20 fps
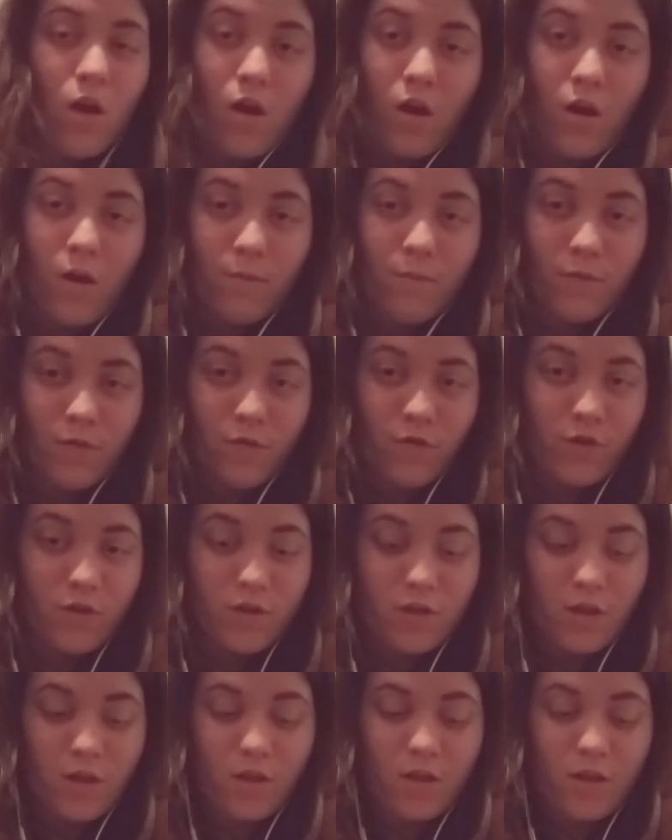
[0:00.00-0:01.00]
The
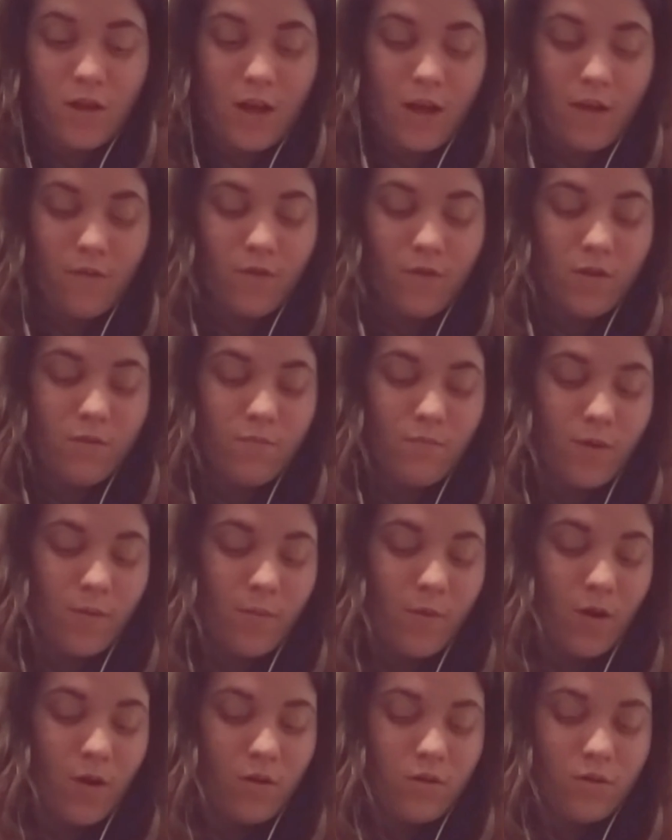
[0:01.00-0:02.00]
first thing that I have in my
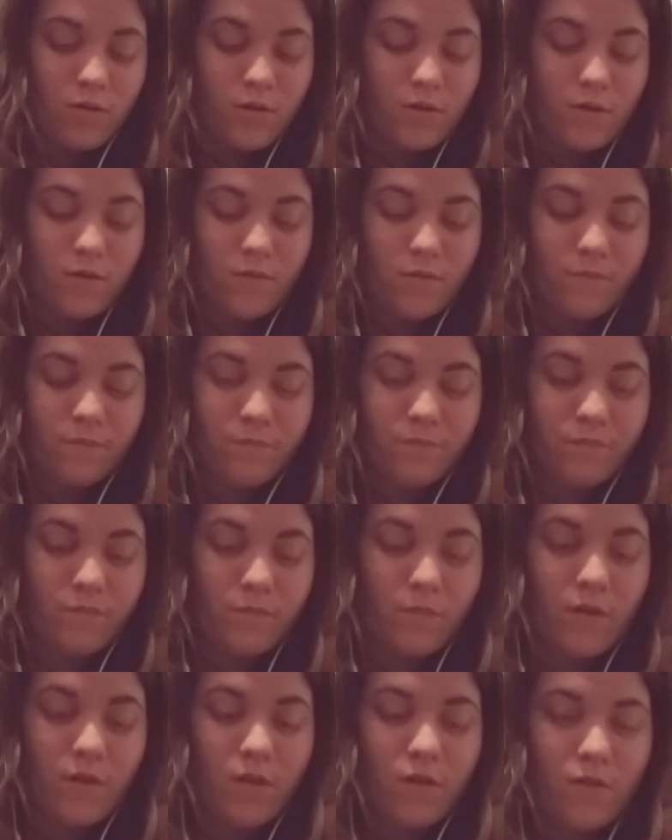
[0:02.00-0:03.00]
box
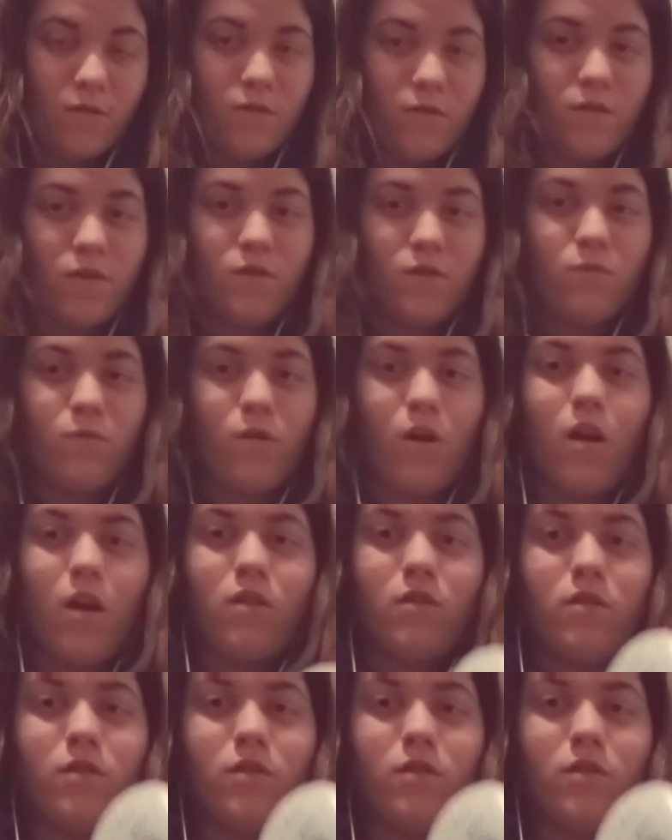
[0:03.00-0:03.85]
is this rock